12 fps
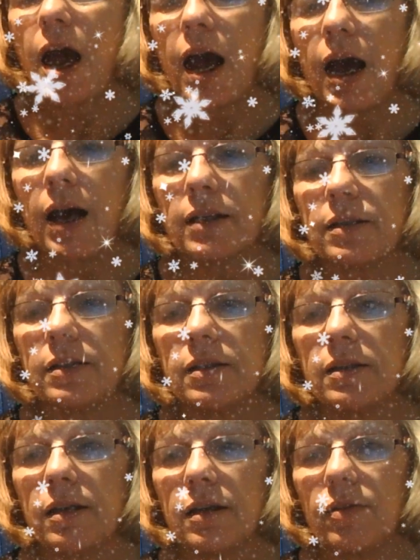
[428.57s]
And
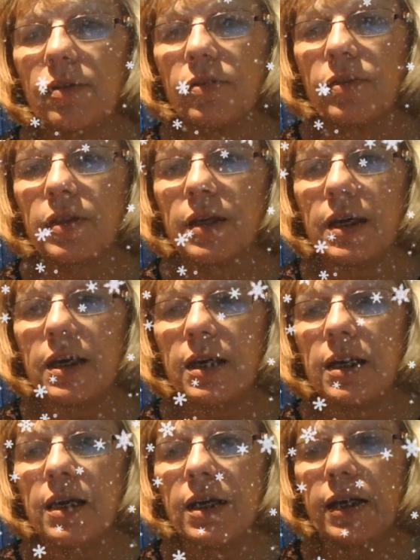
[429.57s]

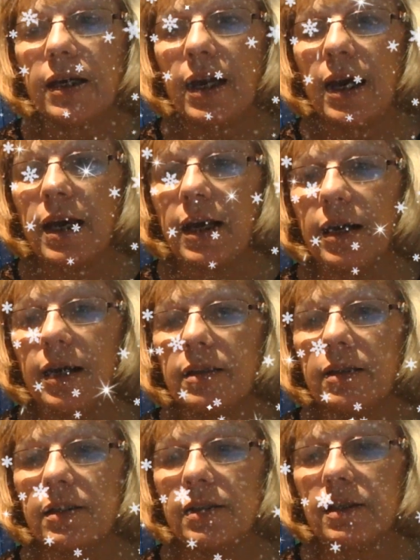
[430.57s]
the king
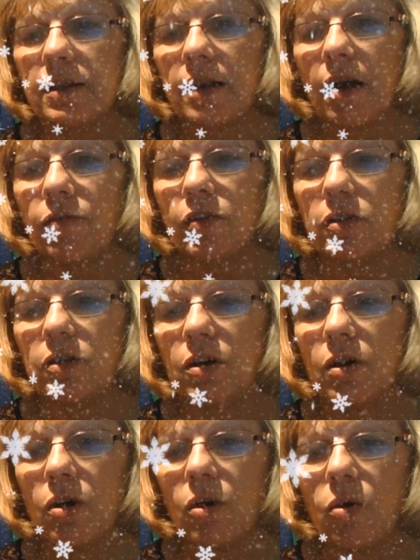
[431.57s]
discovered
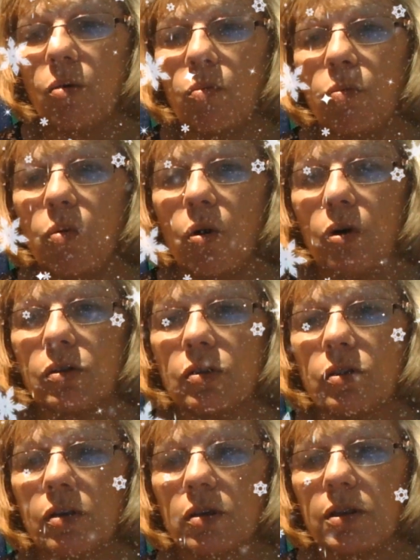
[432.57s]

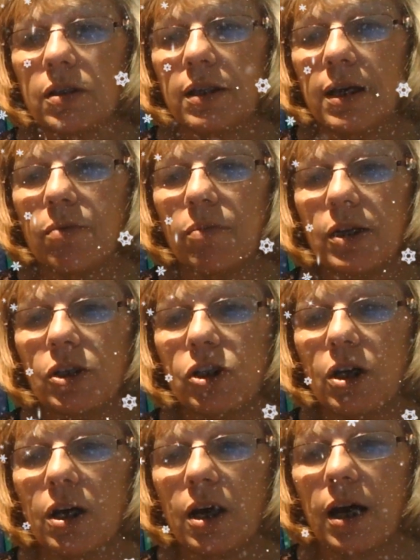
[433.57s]
what the sea
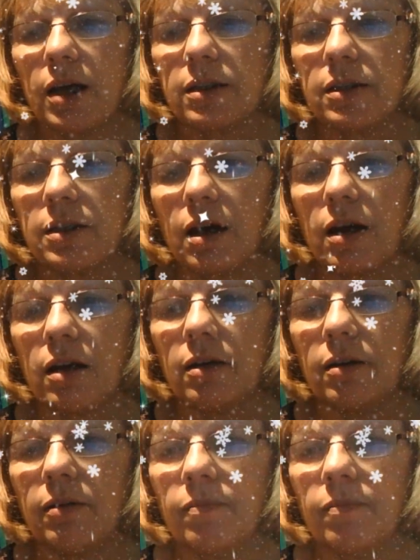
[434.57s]
witch had done.